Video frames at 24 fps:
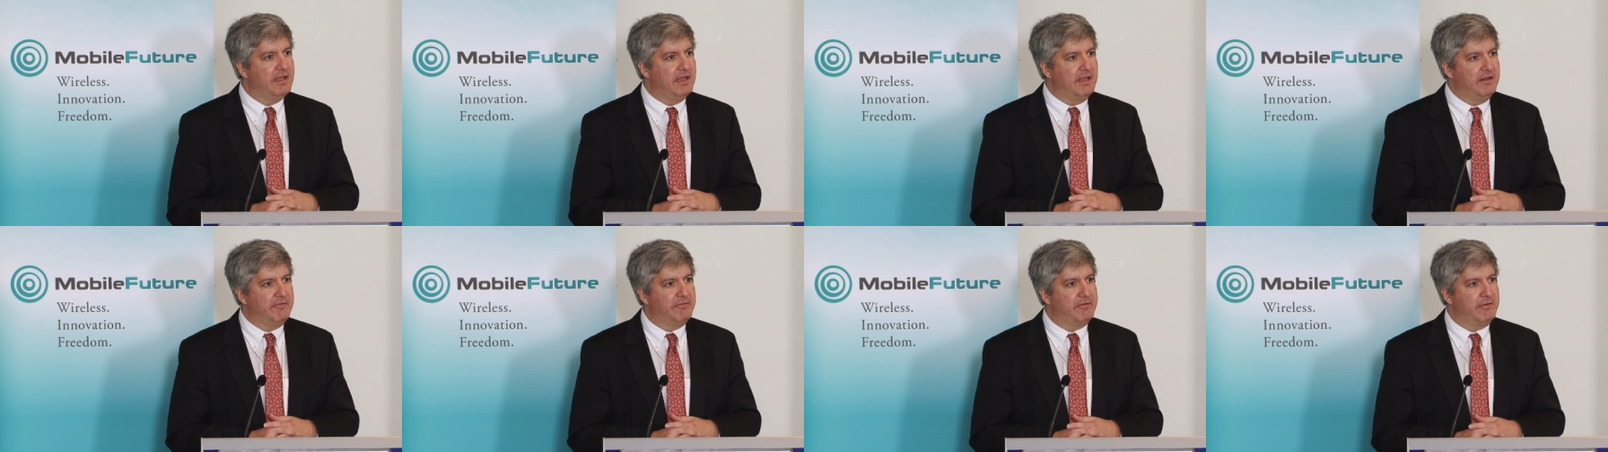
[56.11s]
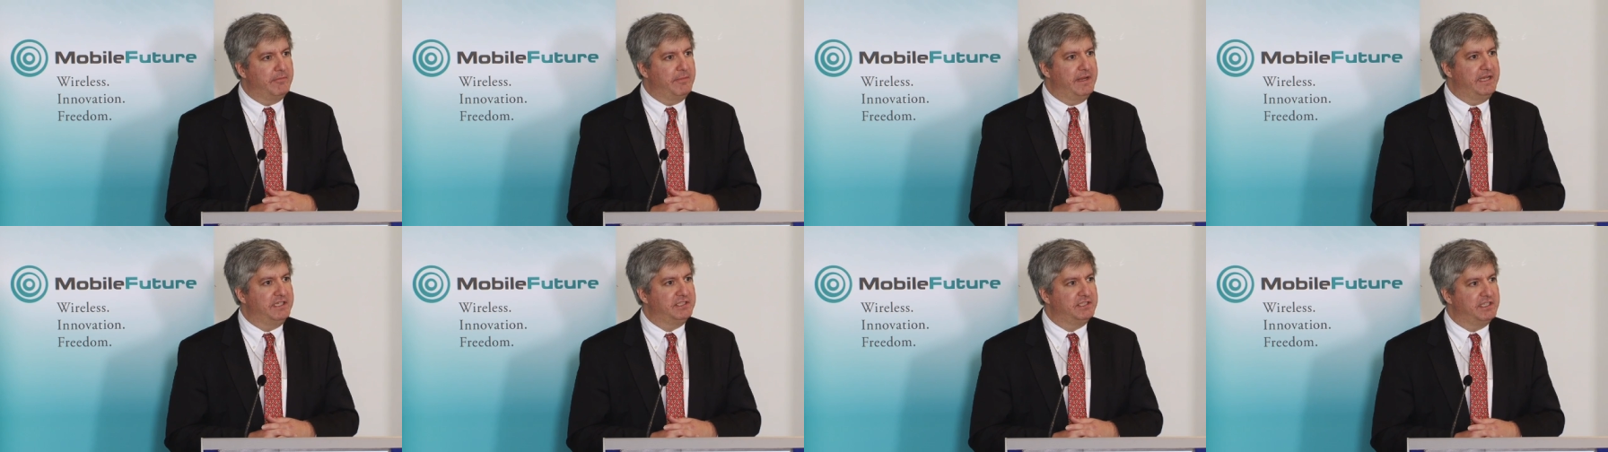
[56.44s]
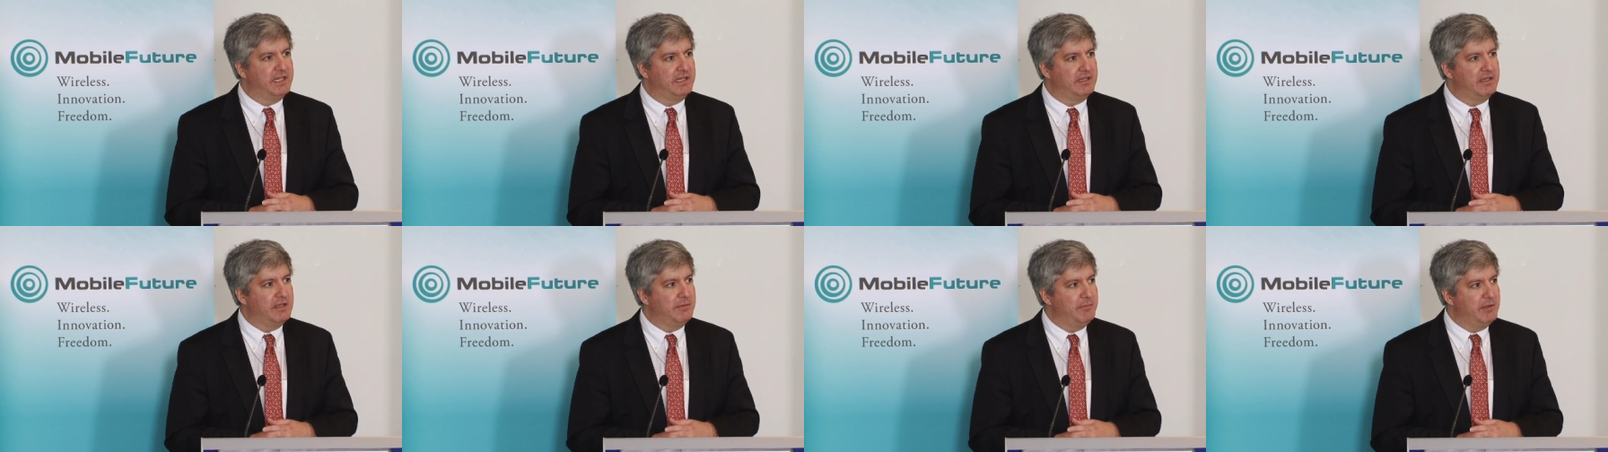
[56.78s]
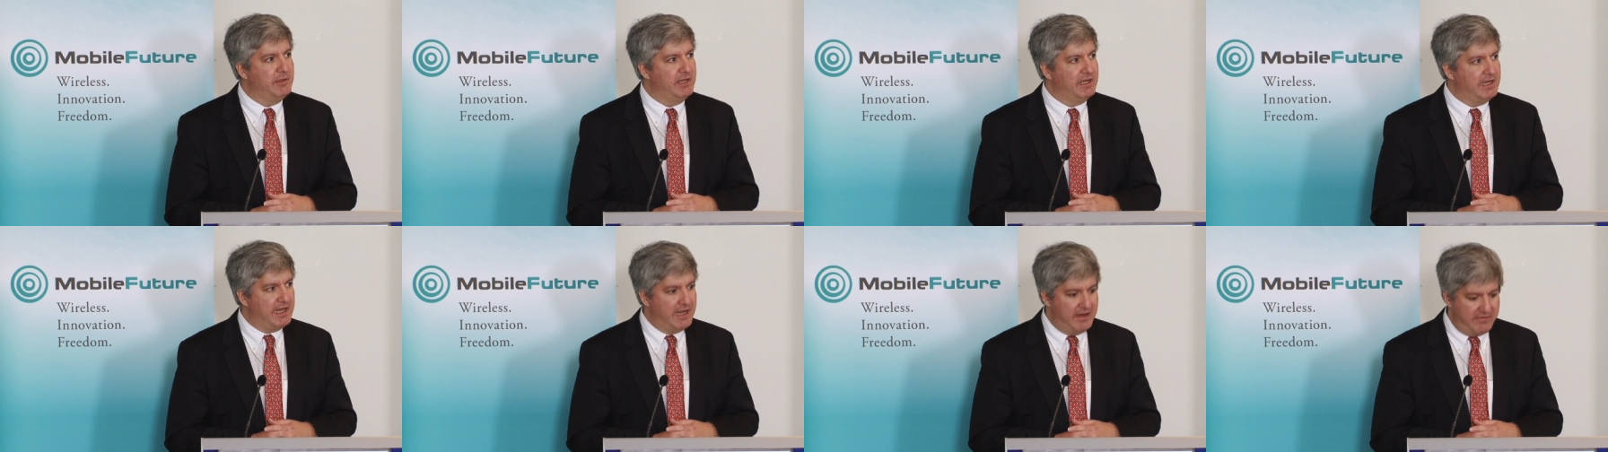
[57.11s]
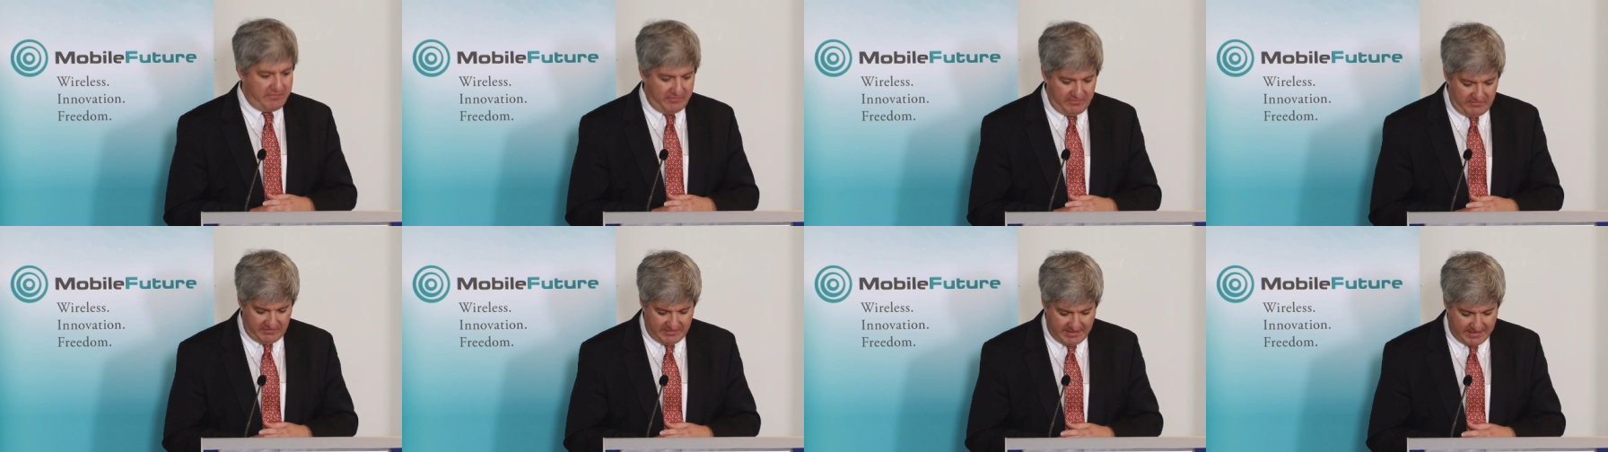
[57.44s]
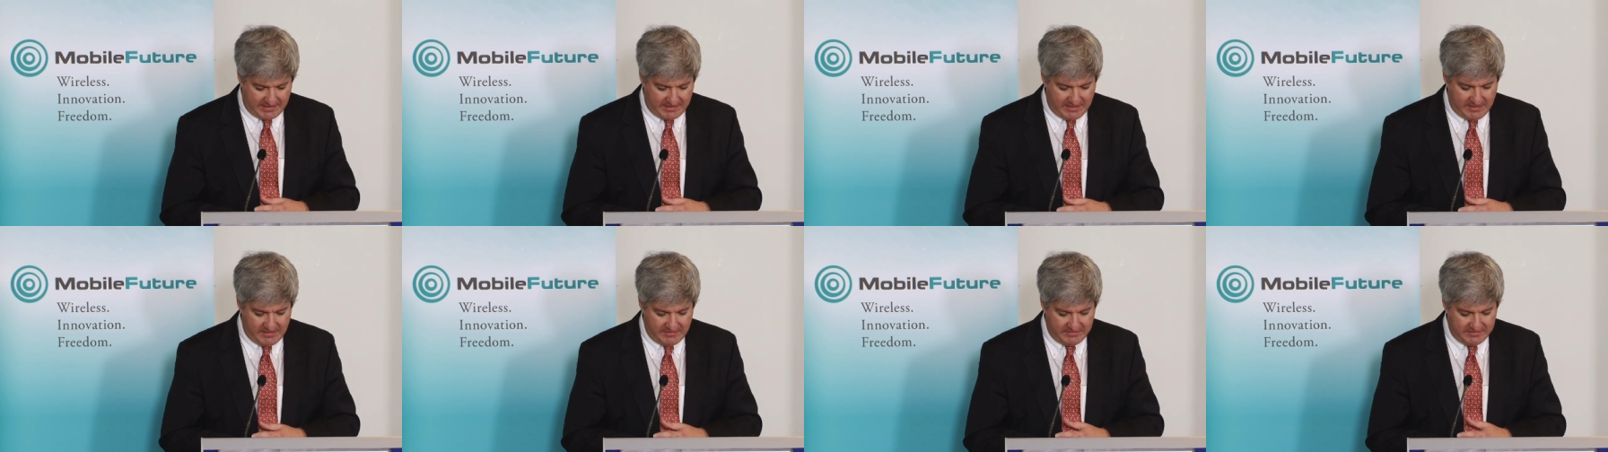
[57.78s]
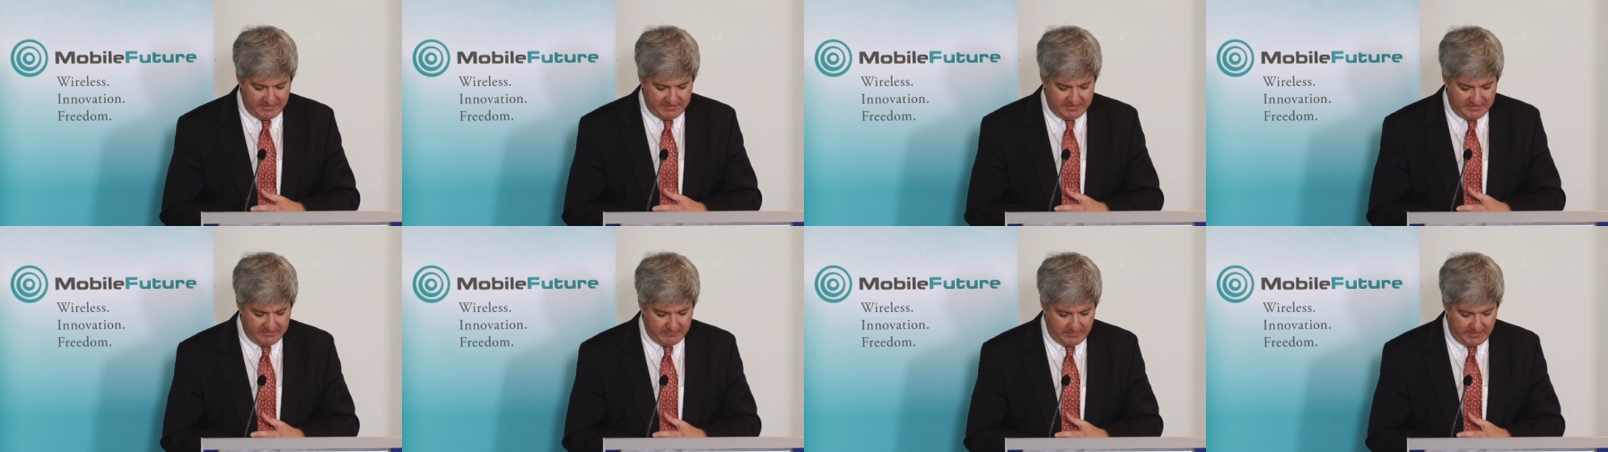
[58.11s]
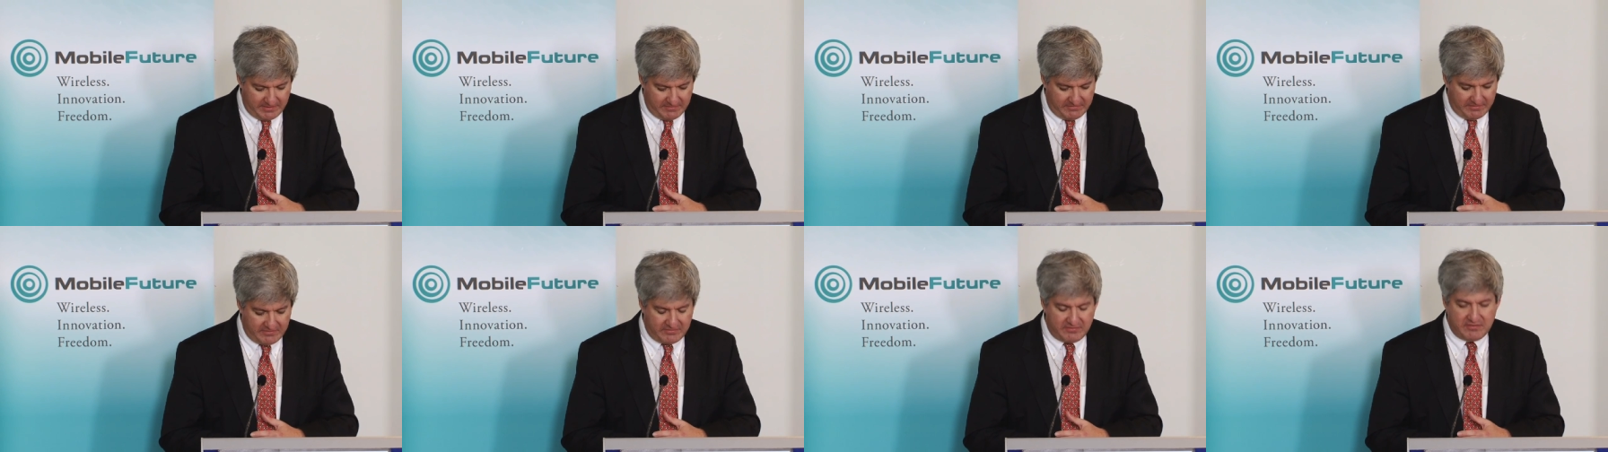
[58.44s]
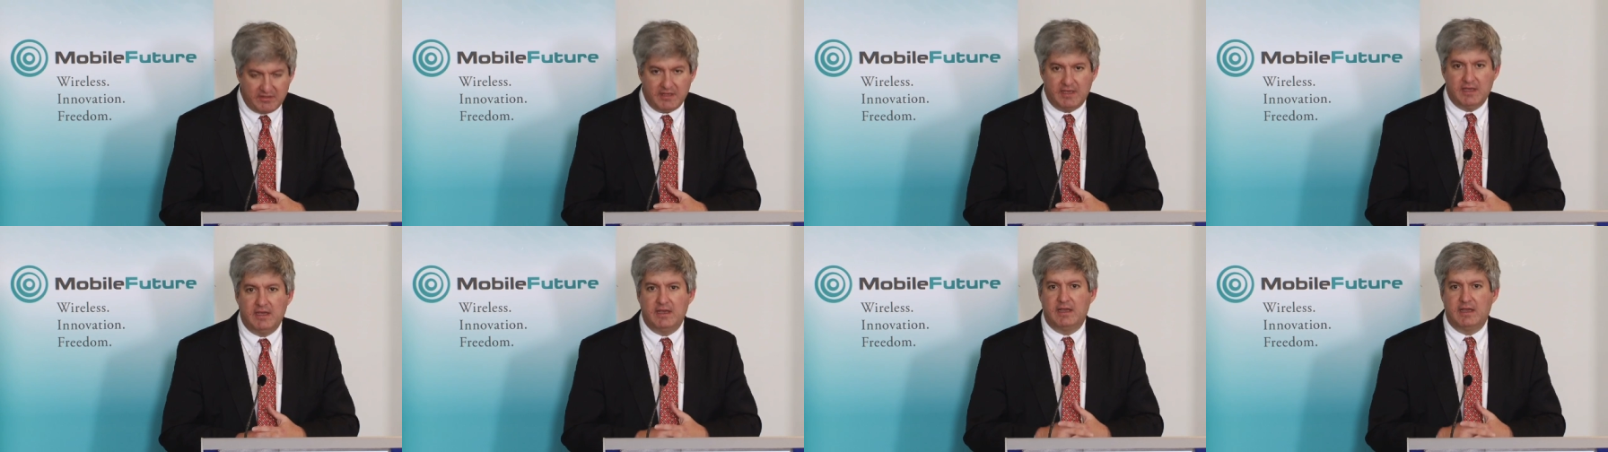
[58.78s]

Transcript: information and communications technologies, whether it's